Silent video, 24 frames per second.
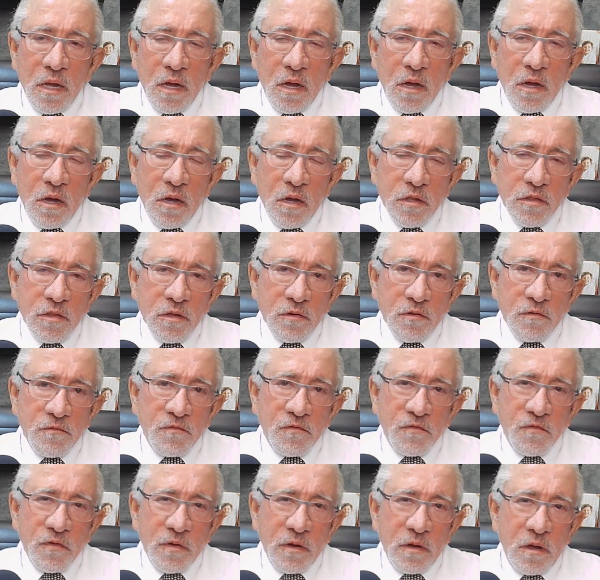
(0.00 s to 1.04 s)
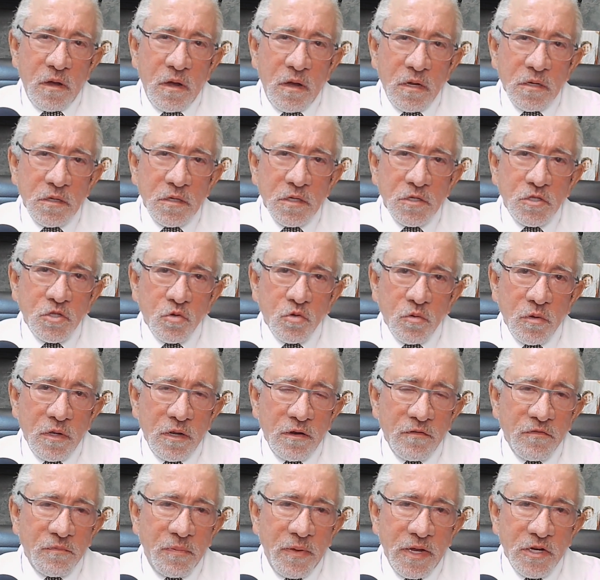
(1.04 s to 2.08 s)
Out of
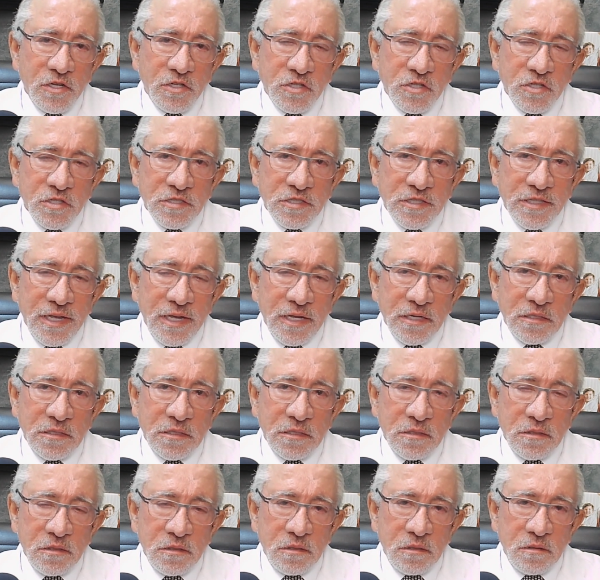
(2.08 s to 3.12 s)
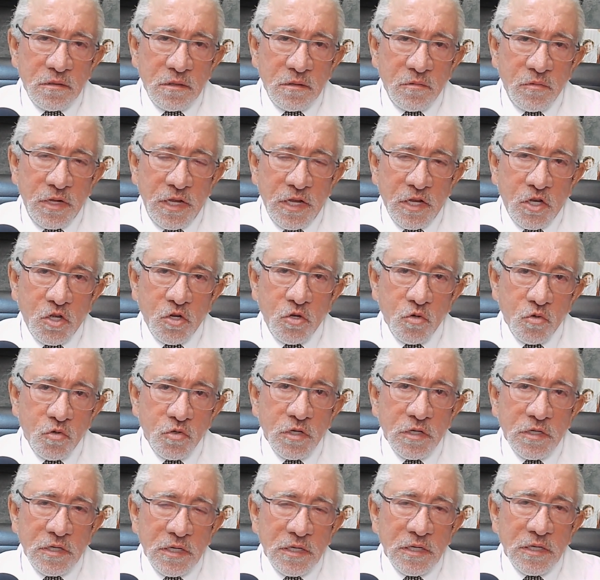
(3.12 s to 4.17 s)
112 patients that we
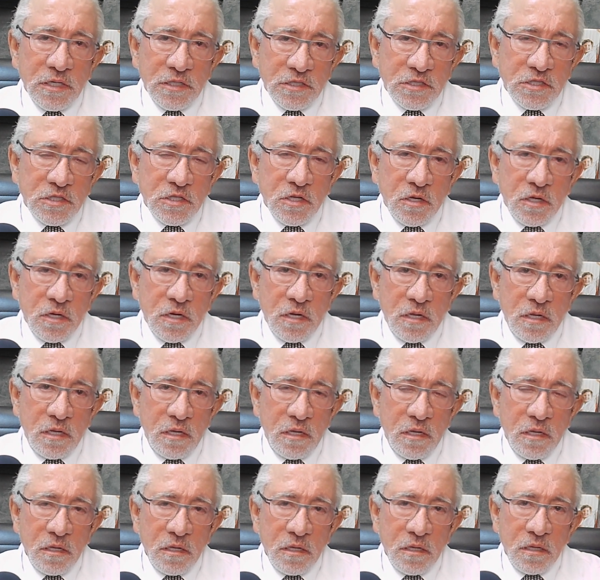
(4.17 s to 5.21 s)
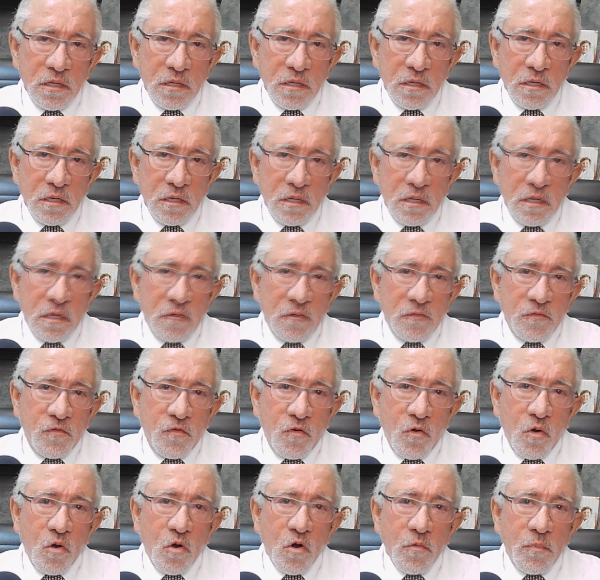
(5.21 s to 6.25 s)
included in this study,
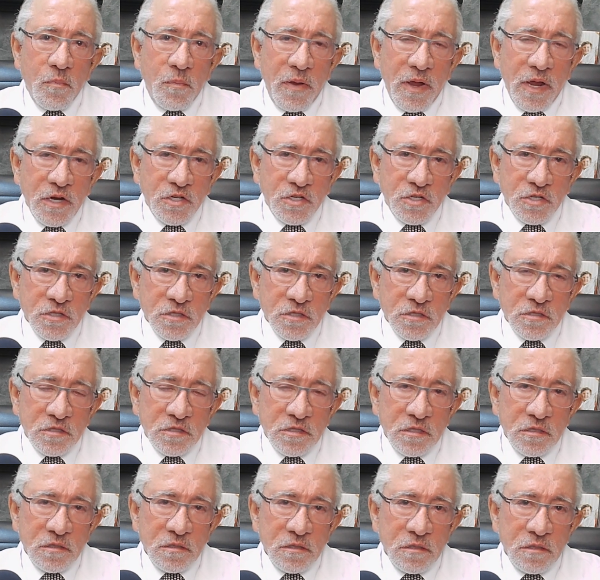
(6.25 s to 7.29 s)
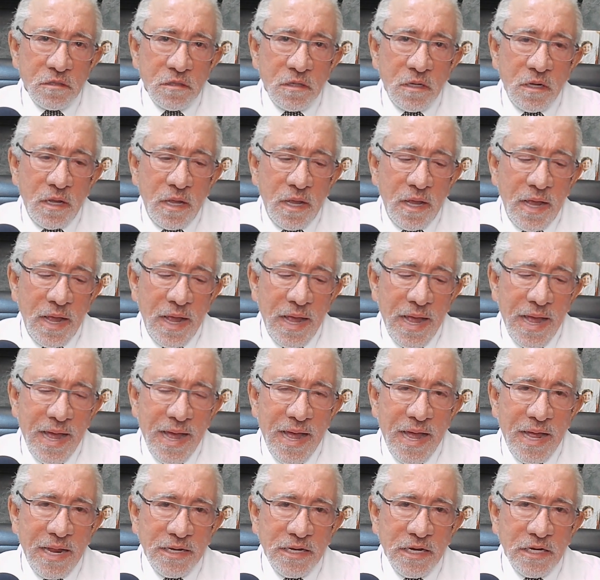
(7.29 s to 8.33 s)
four patients
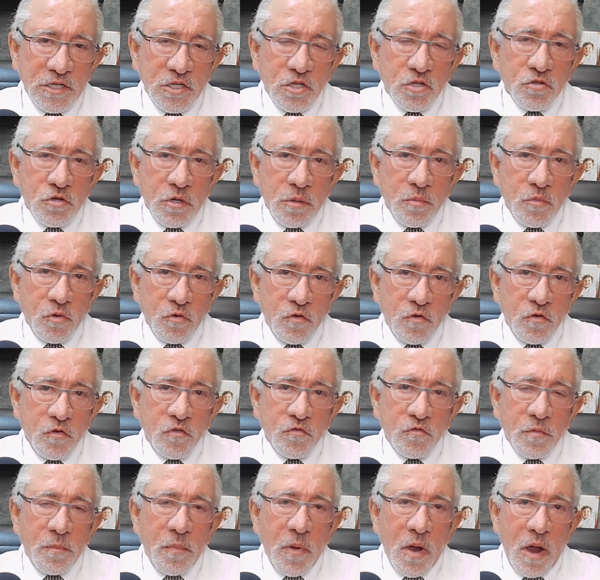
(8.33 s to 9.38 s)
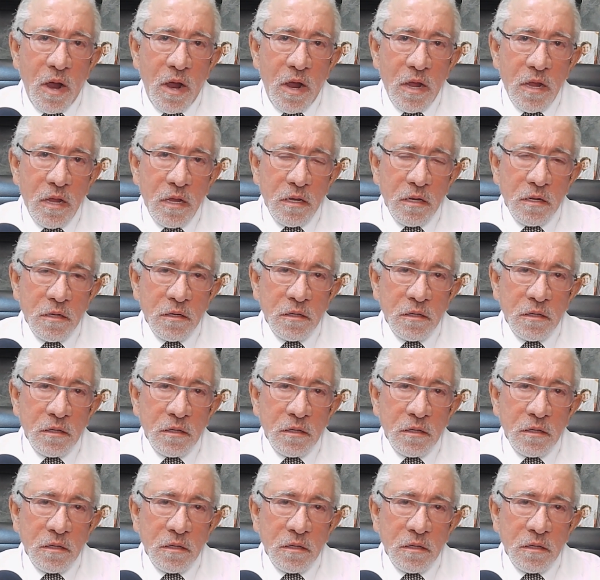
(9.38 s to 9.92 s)
had it removed by